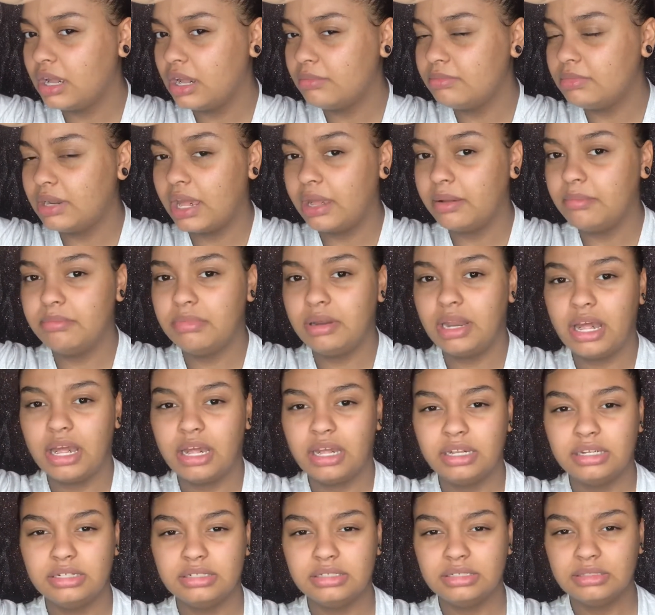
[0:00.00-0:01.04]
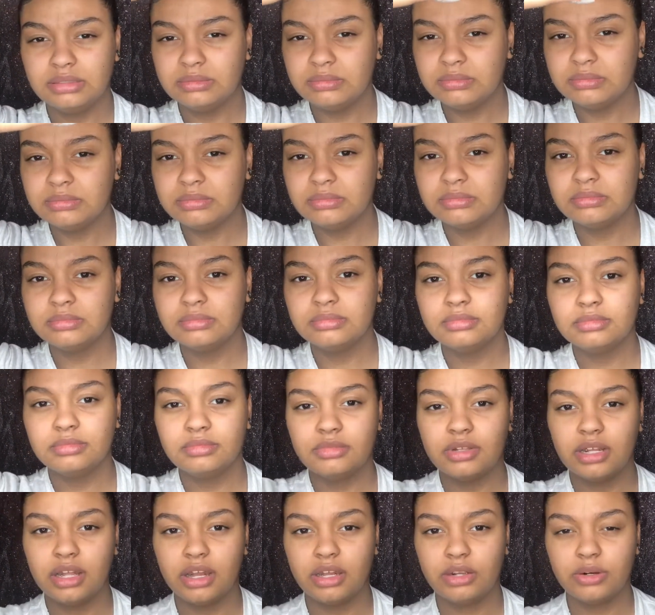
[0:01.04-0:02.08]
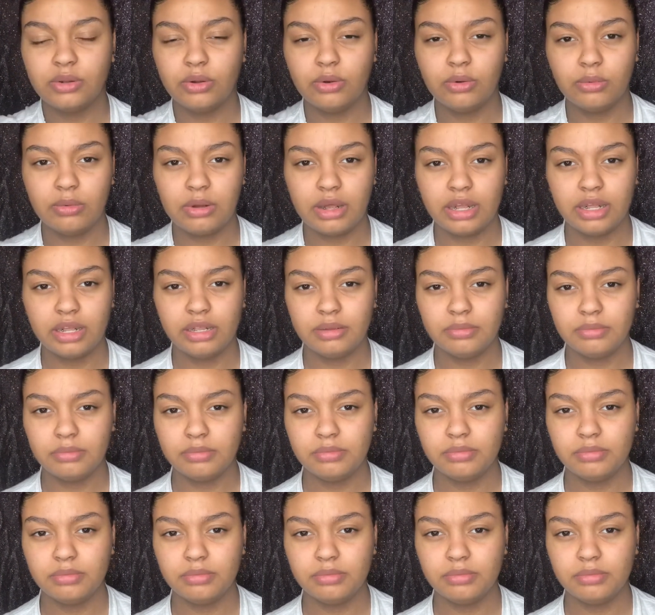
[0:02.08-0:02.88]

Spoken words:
I'm like blind. Now I know why